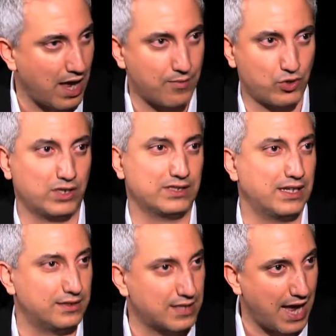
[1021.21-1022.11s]
How much longer is it
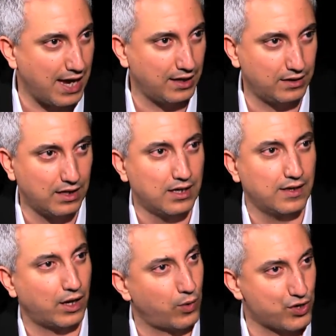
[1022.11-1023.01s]
going to take?
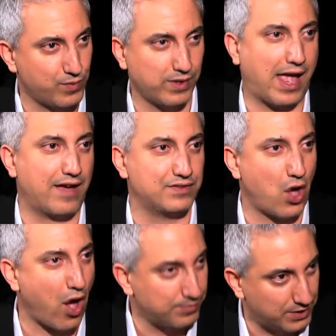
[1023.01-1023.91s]
They question whether they have time